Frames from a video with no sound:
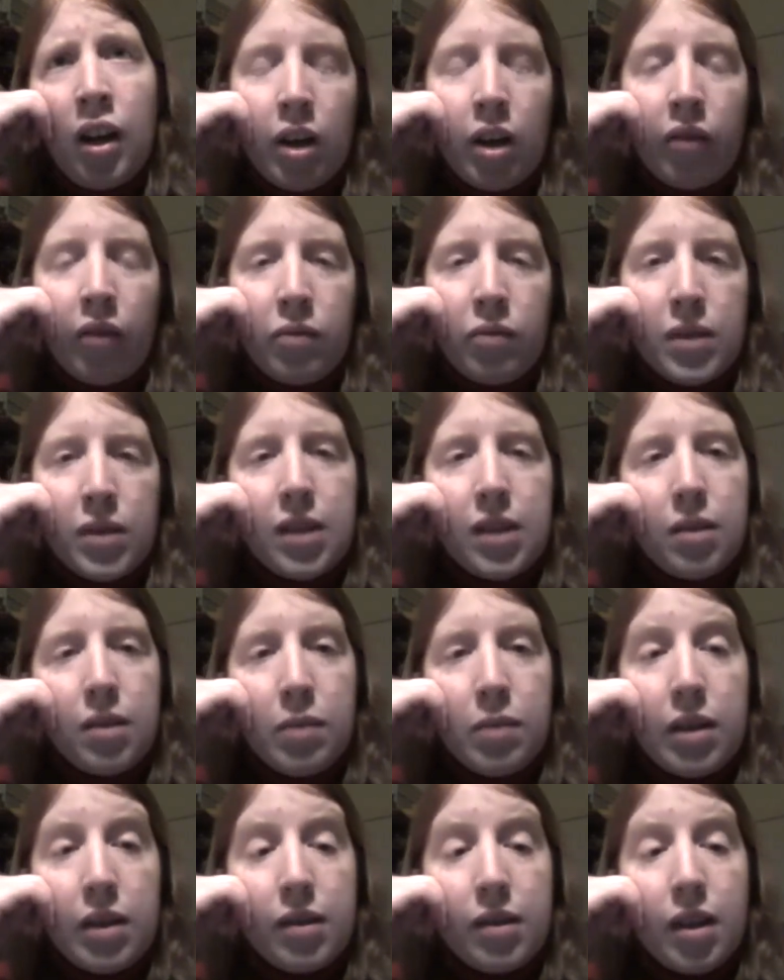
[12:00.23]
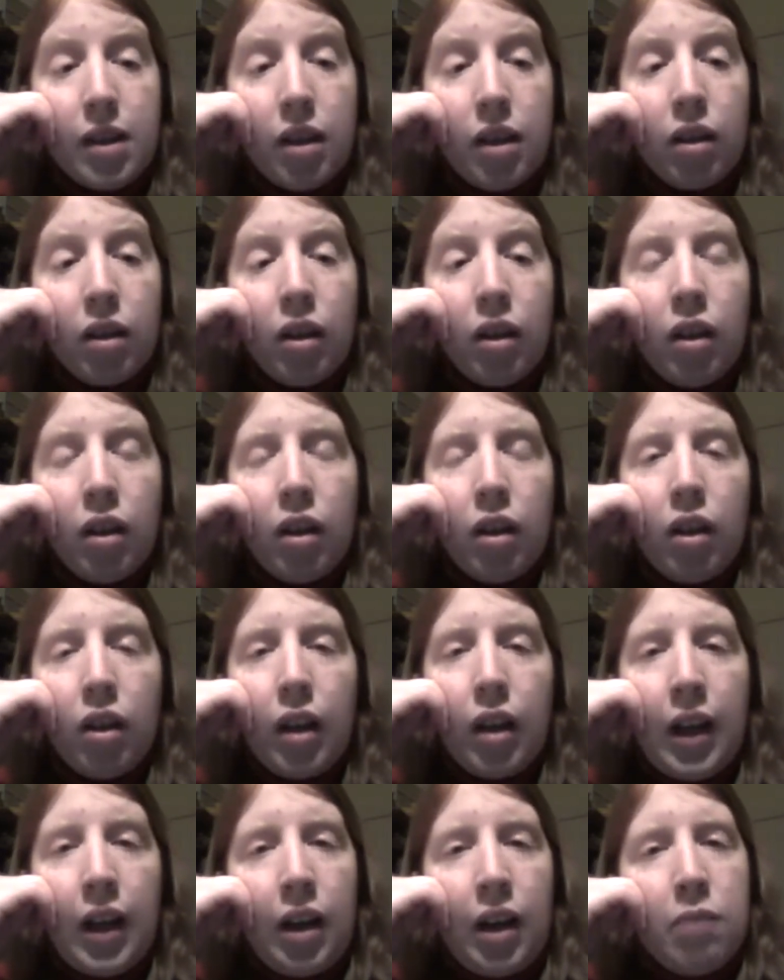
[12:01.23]
a check from CCBC,
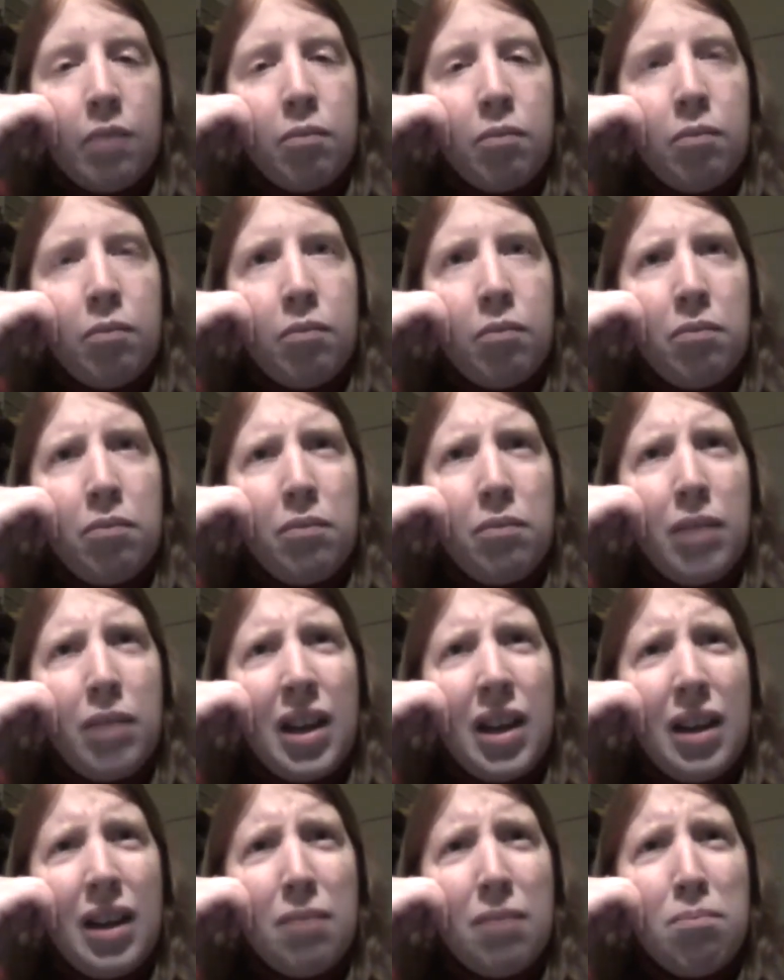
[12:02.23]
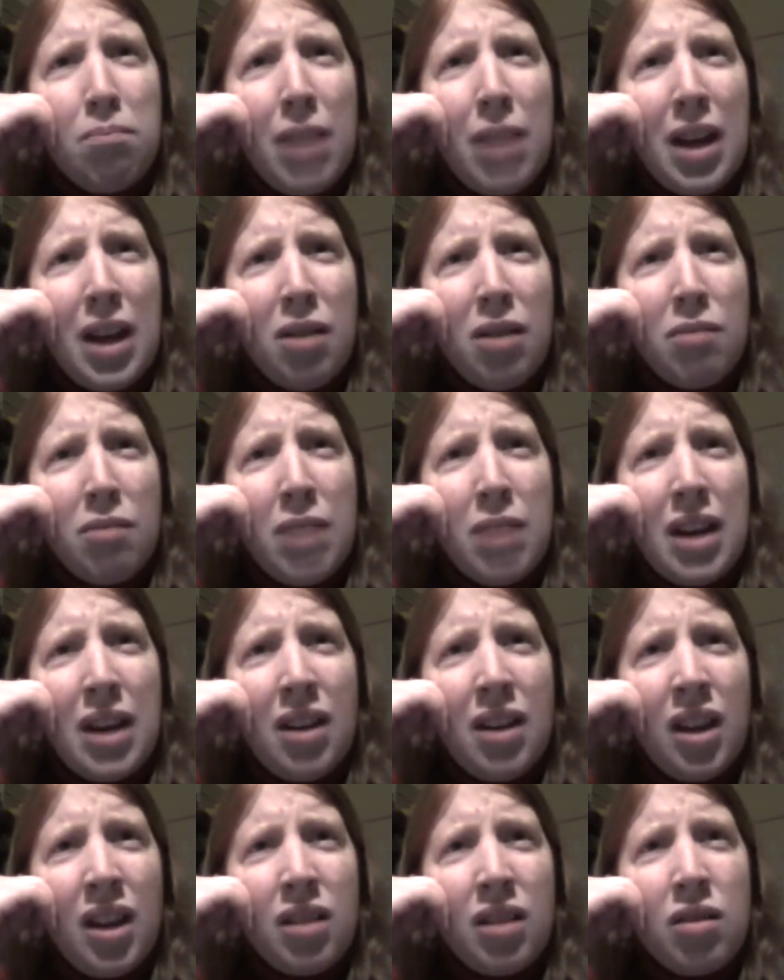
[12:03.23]
and I may or may
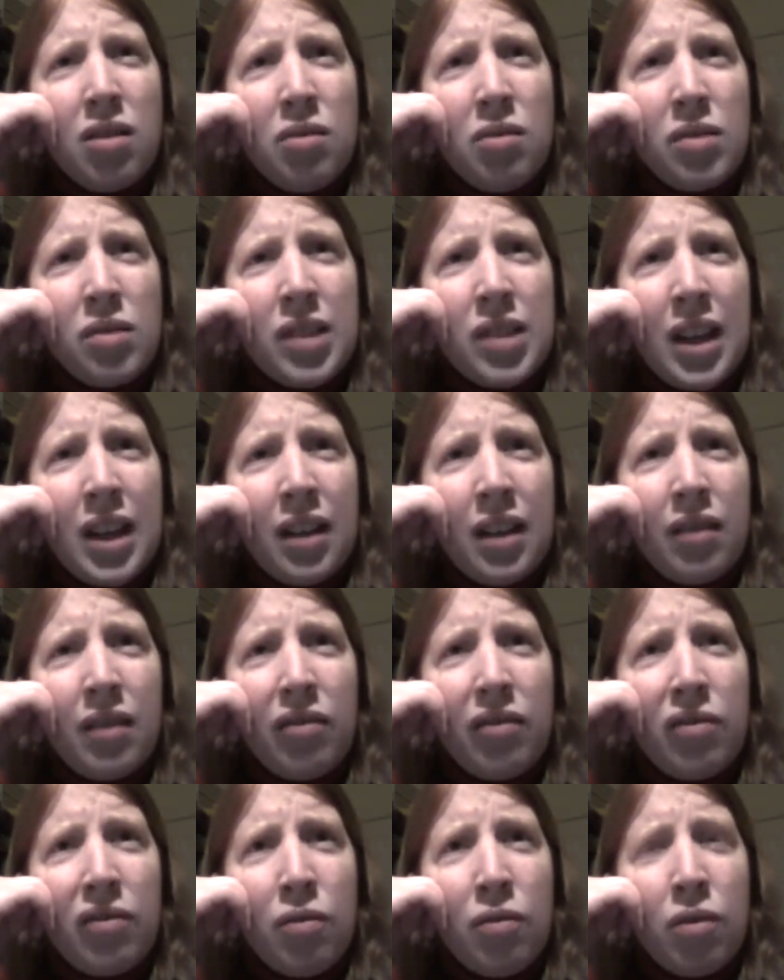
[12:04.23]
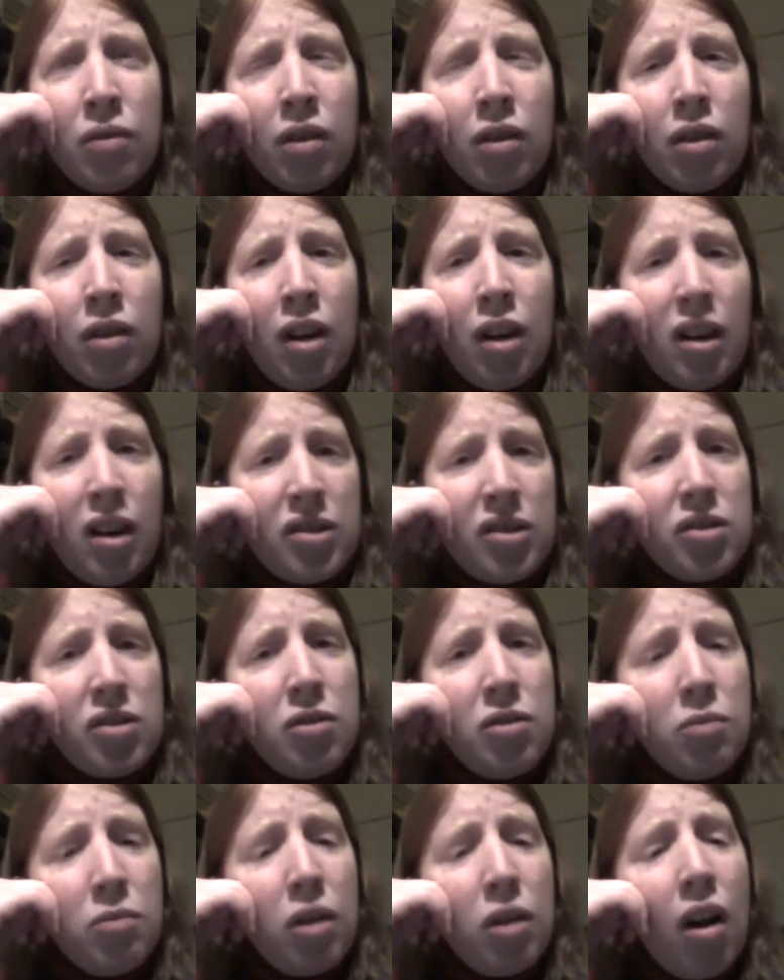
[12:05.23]
not use that for
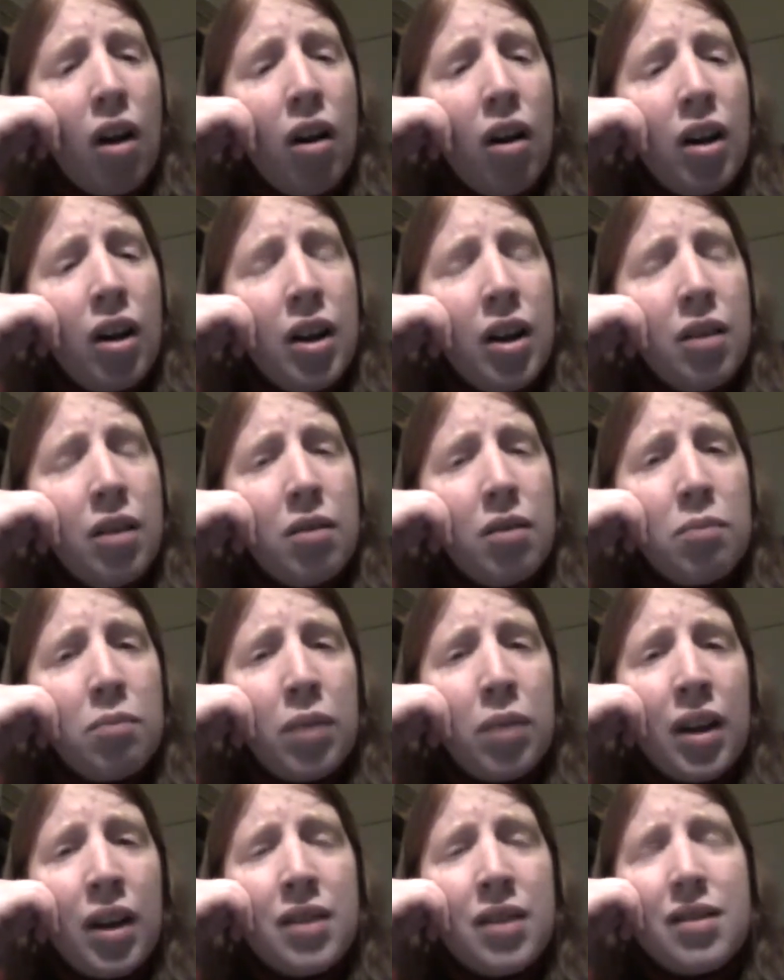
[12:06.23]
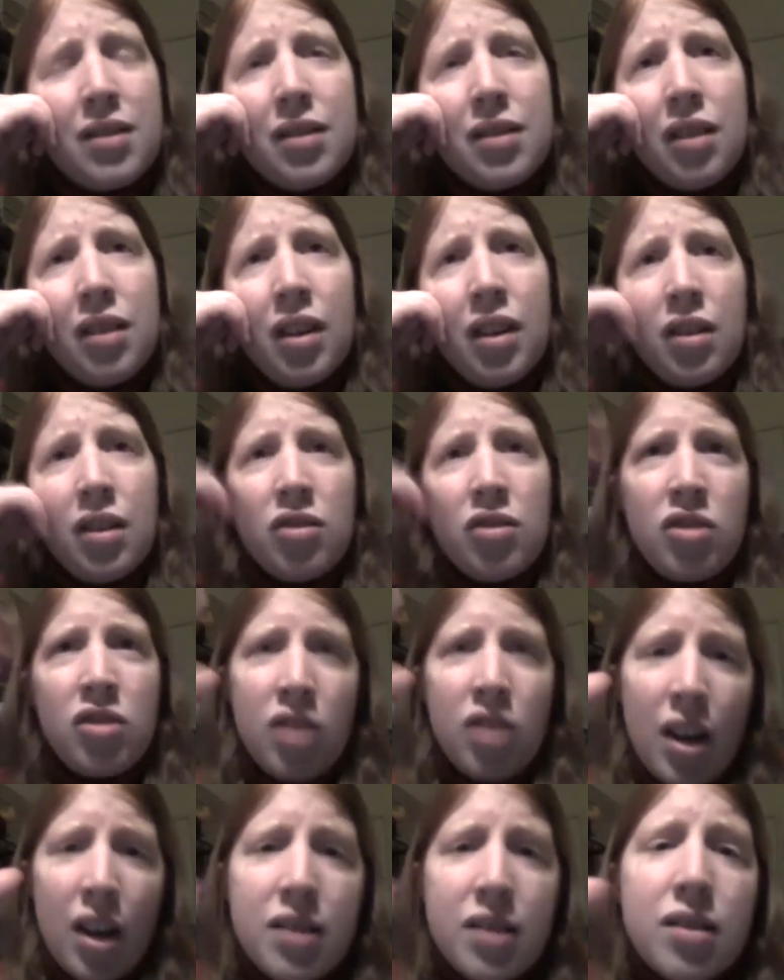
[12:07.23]
Costume Con, but
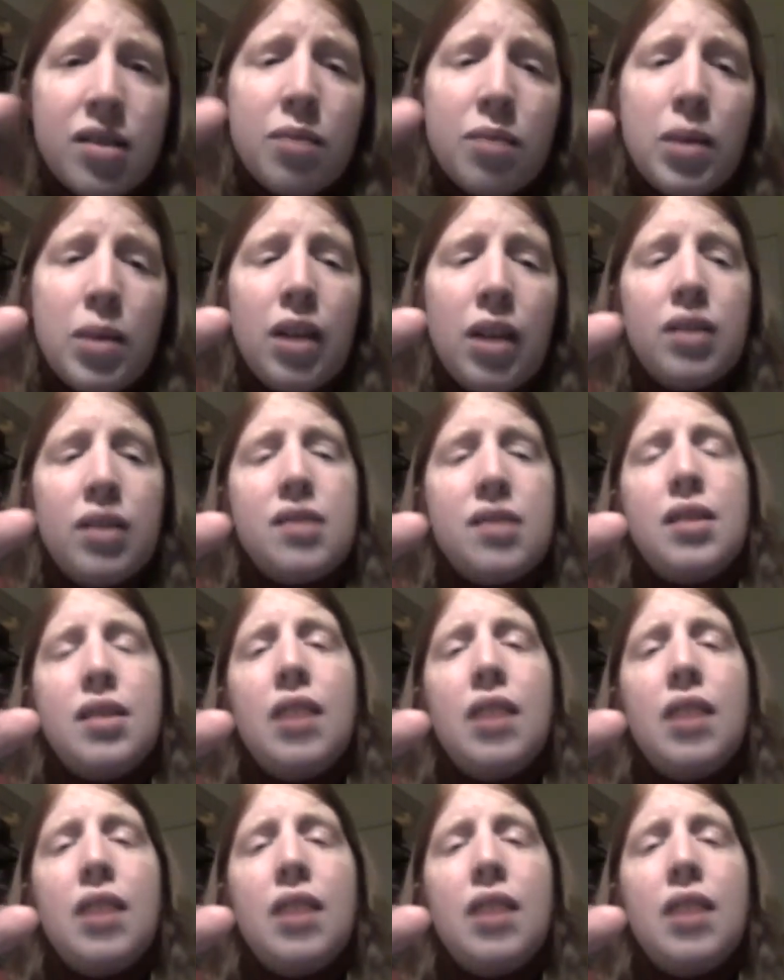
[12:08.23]
just to be on the safe